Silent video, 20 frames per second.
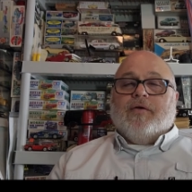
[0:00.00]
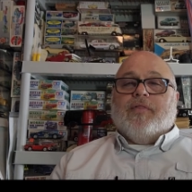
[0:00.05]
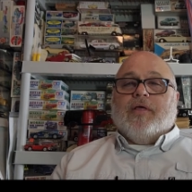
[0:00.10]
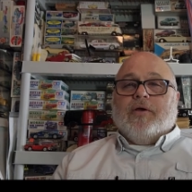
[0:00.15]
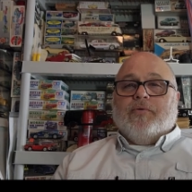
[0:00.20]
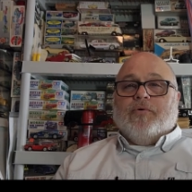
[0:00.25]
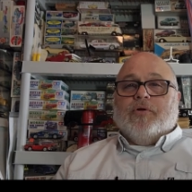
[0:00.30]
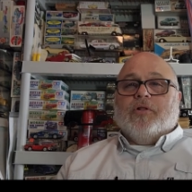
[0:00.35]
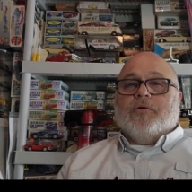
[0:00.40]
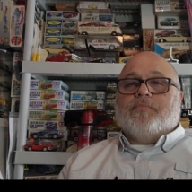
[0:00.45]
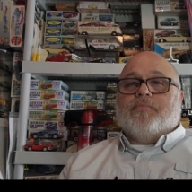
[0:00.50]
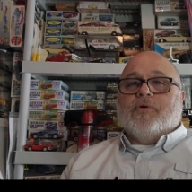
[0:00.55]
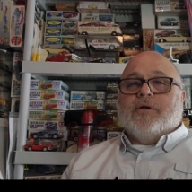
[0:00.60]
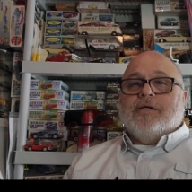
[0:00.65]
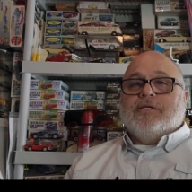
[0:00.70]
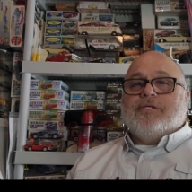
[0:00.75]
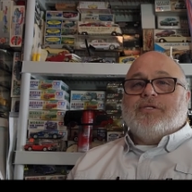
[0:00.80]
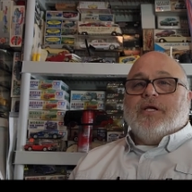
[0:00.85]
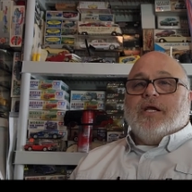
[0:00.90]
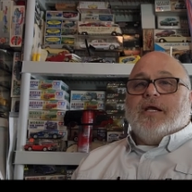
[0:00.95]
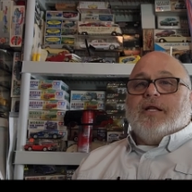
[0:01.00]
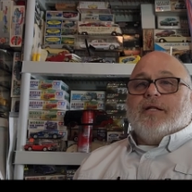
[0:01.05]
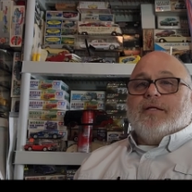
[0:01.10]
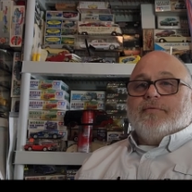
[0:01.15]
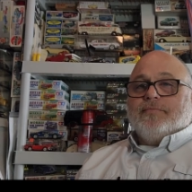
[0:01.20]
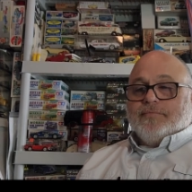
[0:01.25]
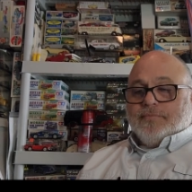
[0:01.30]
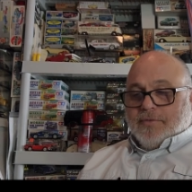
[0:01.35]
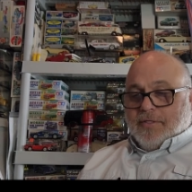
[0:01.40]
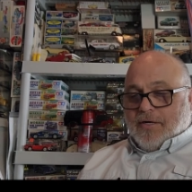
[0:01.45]
They will appreciate
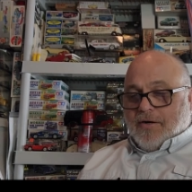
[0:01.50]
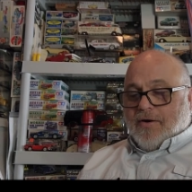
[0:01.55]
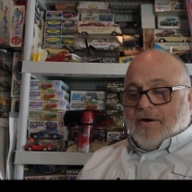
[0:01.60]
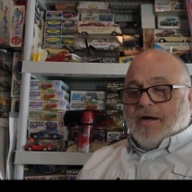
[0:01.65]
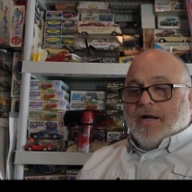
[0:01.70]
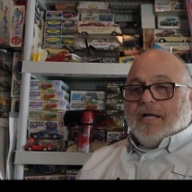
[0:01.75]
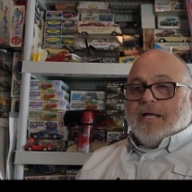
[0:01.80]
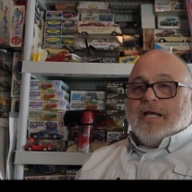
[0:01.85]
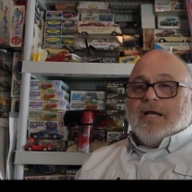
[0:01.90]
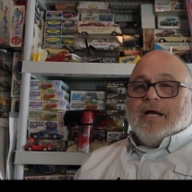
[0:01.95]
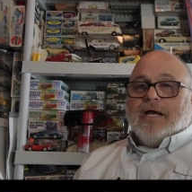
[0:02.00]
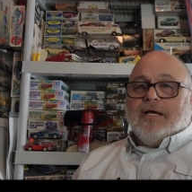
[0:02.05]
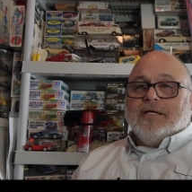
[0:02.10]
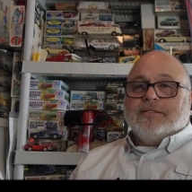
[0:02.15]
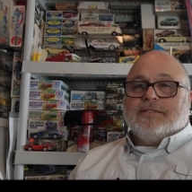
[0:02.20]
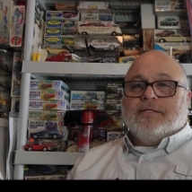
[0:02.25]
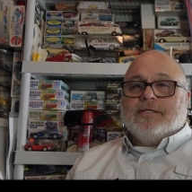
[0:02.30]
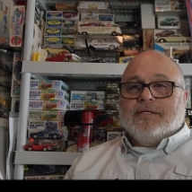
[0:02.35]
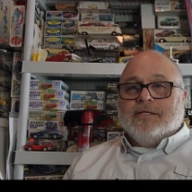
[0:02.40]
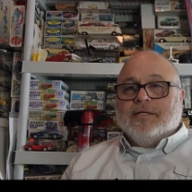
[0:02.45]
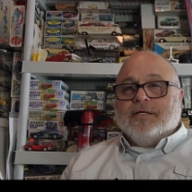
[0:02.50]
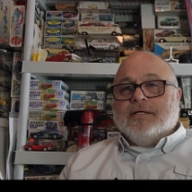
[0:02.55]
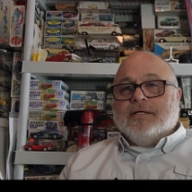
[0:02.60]
it. All right, guys.